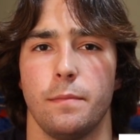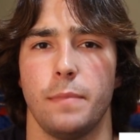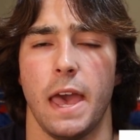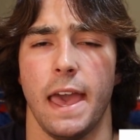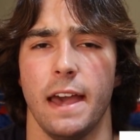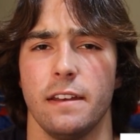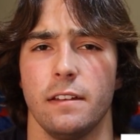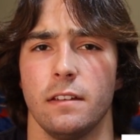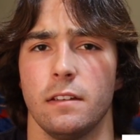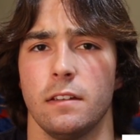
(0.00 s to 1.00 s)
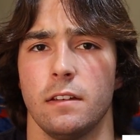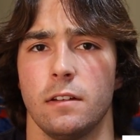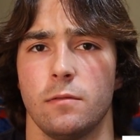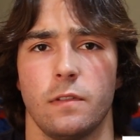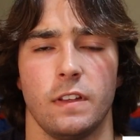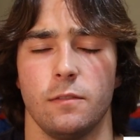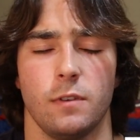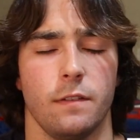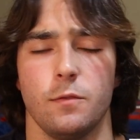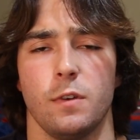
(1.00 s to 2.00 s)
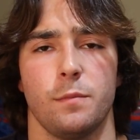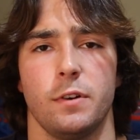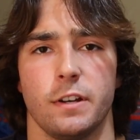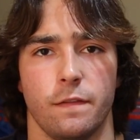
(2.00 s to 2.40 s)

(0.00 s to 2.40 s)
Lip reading: pad. Wherever you want to put